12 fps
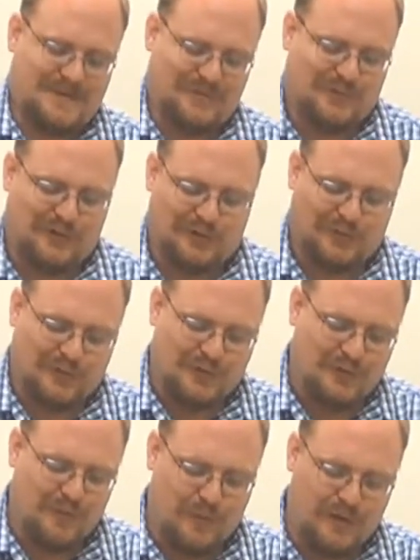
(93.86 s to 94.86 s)
We're going to
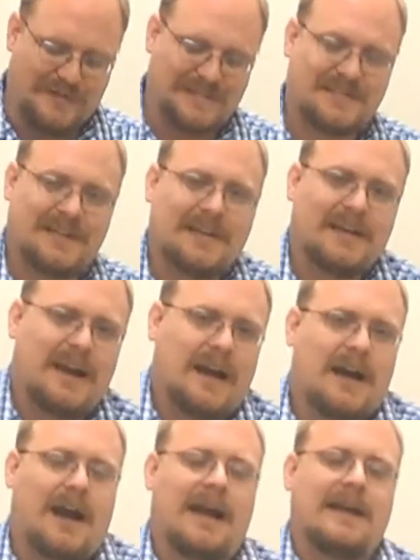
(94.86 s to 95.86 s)
learn the buzz.
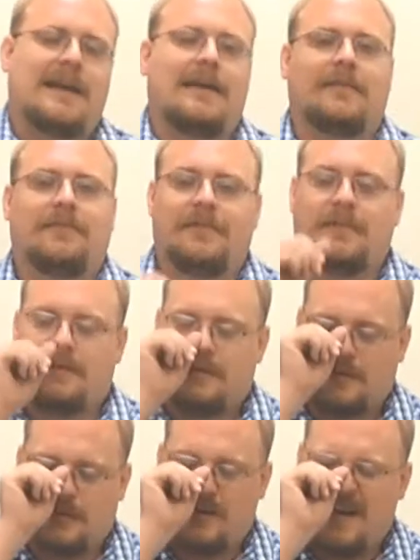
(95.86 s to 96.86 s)
I have
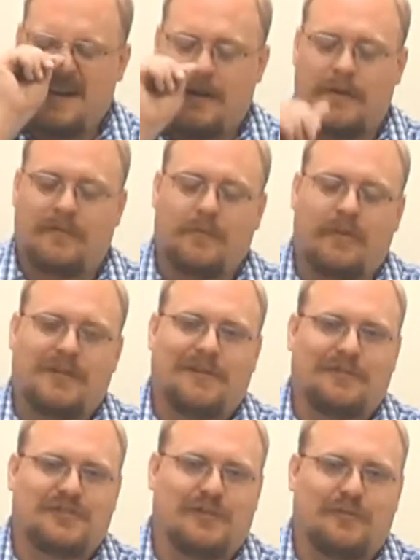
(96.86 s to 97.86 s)
tried out everybody on
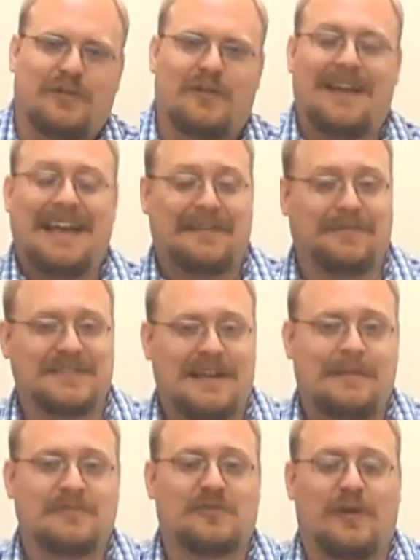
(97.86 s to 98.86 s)
the trumpet ahead of
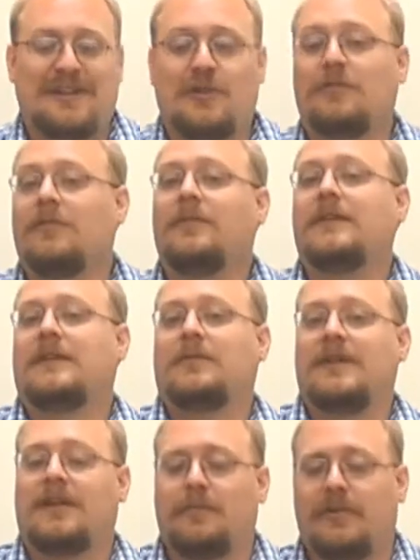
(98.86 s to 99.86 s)
time, so I know that they can
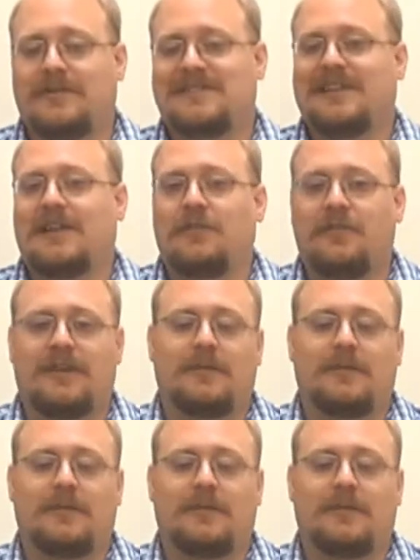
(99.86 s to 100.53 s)
make a buzz, and I know they